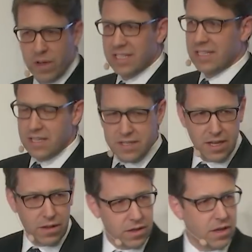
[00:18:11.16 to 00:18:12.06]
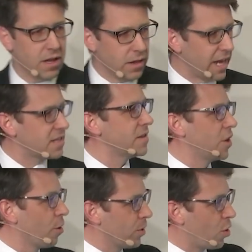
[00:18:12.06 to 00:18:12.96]
of existing lights in
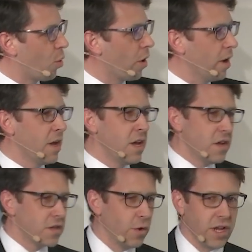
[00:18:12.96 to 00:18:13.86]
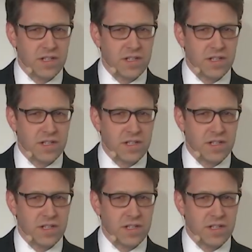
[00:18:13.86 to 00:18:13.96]
the urban core. So an